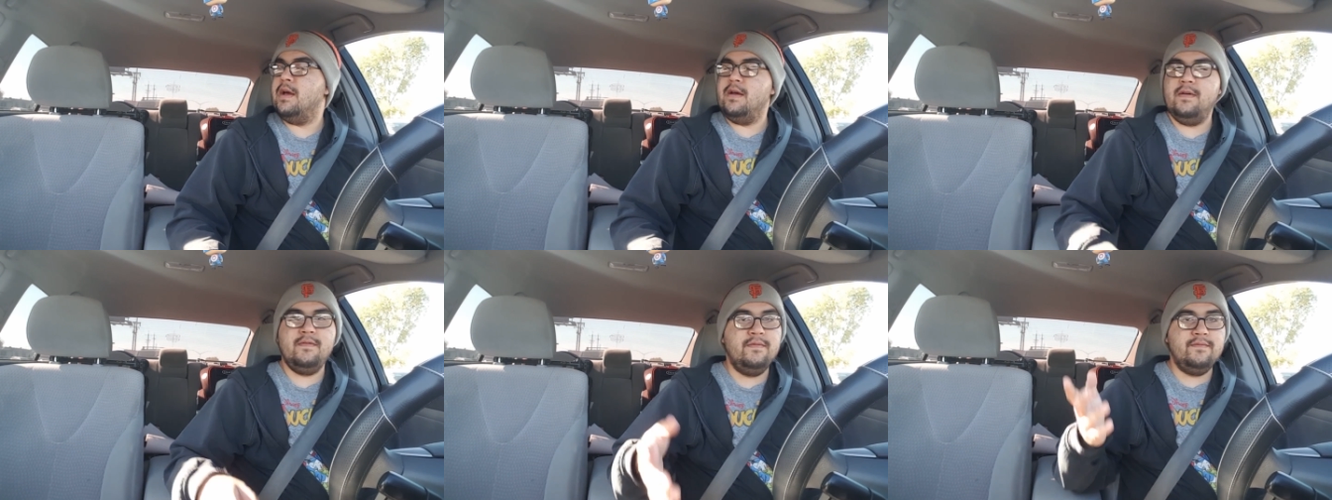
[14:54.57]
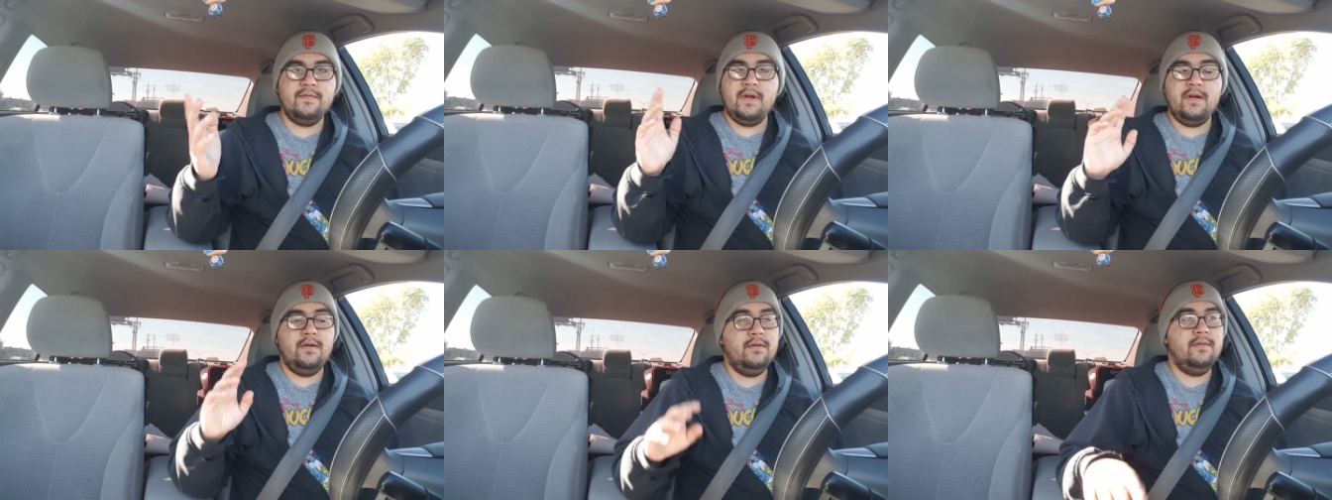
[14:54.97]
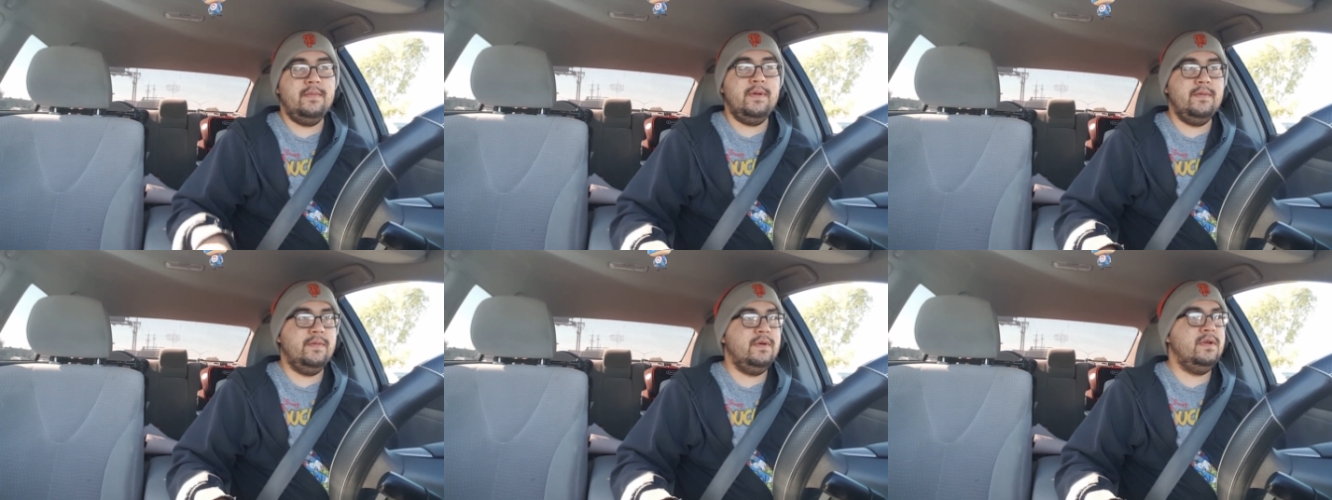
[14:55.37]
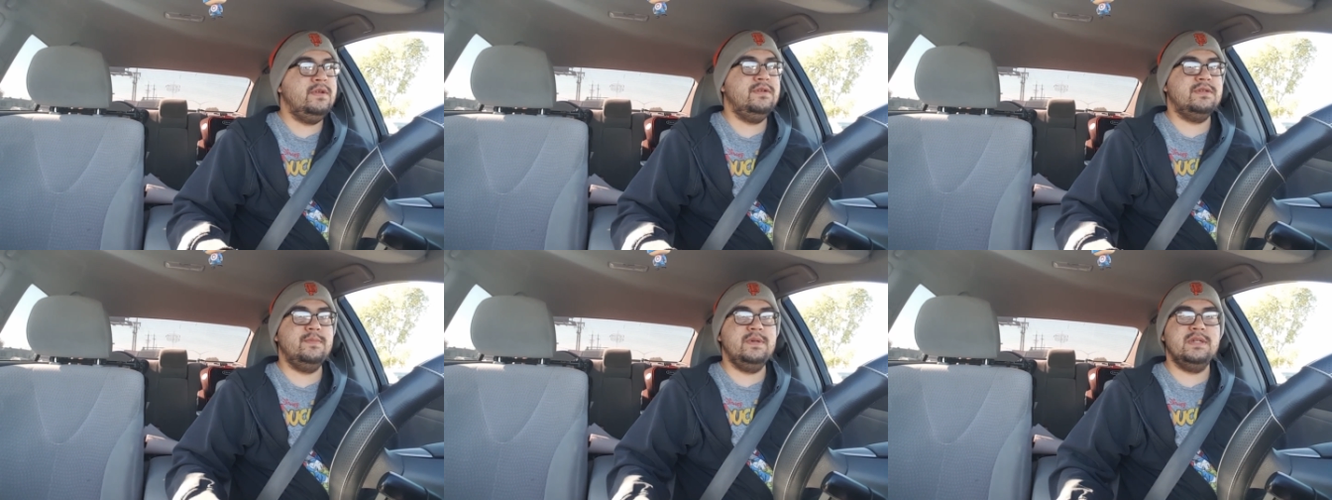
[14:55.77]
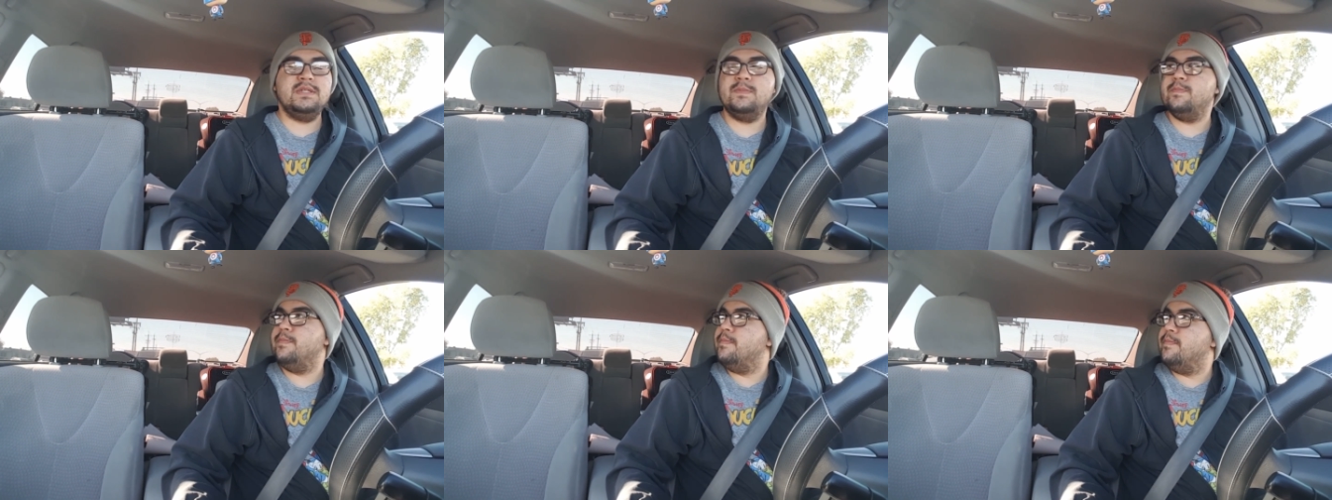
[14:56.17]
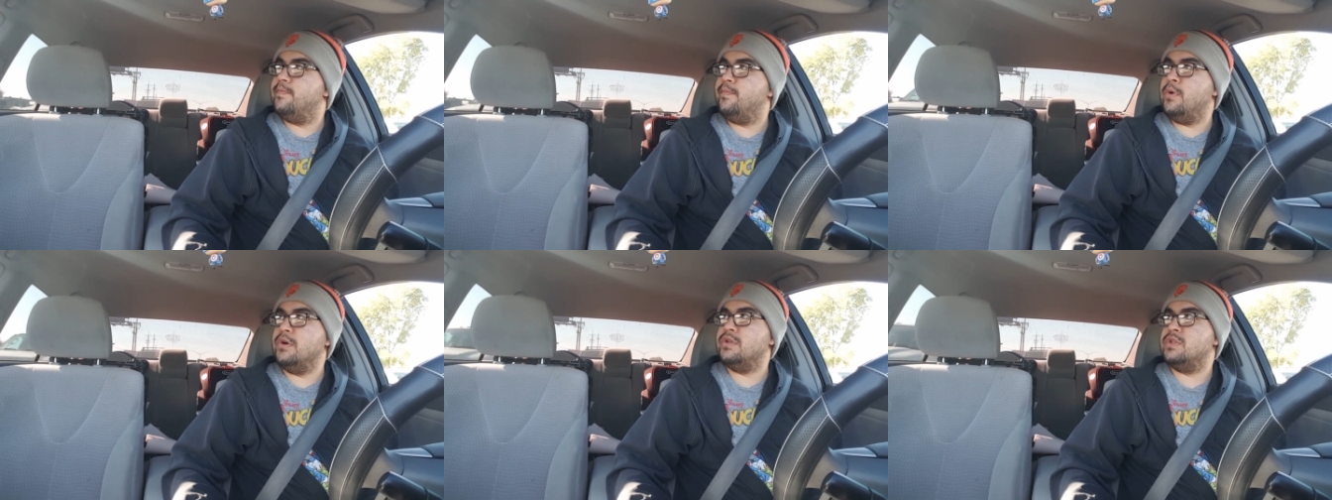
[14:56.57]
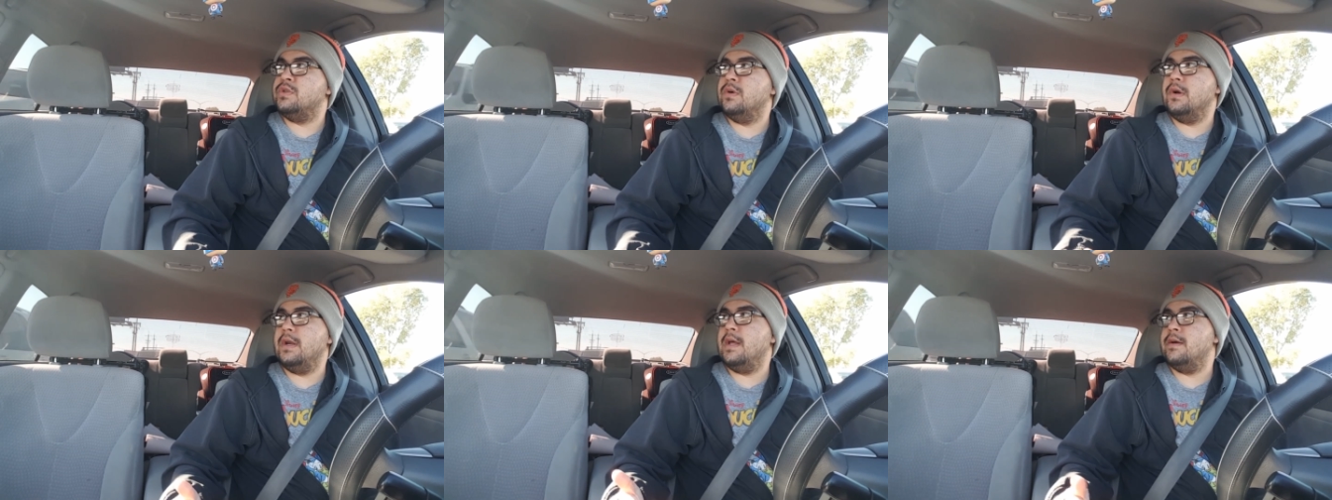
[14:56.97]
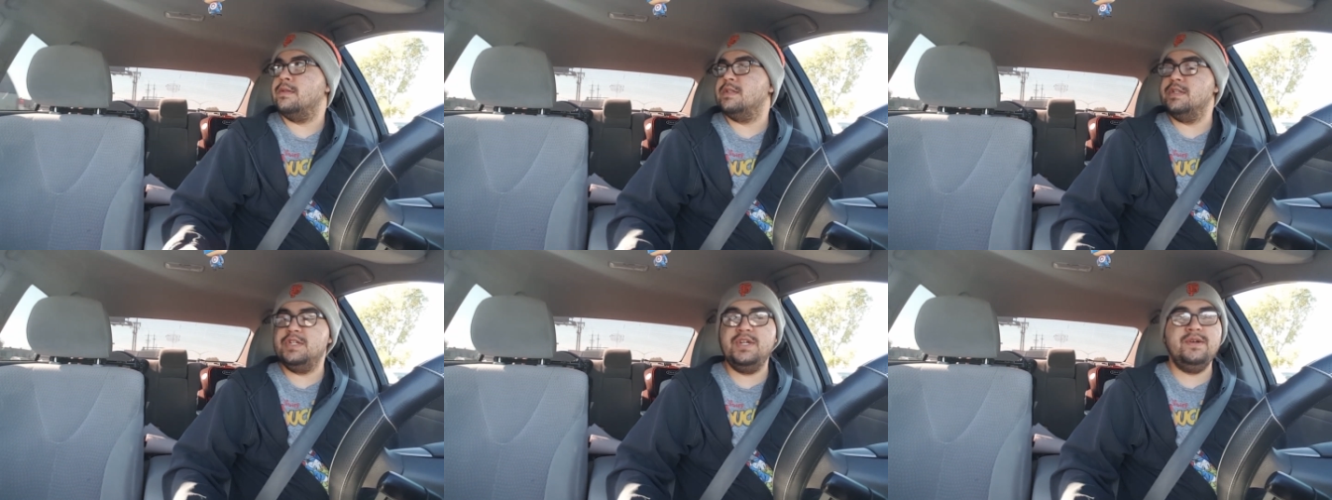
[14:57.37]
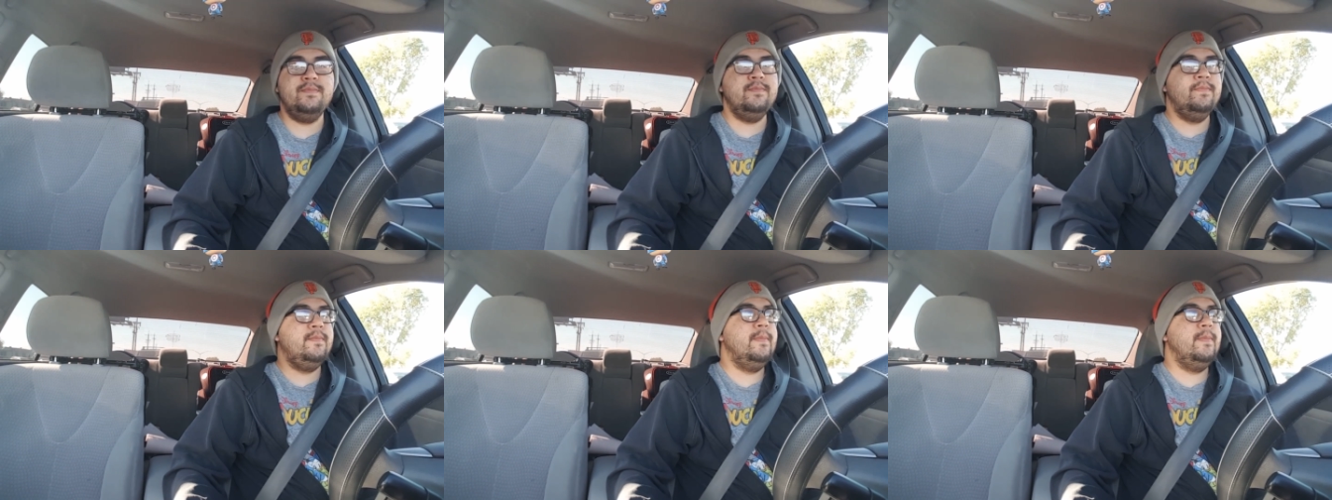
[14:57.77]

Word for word: I don't, I don't remember. It used to be a sports store. Now it's a gym.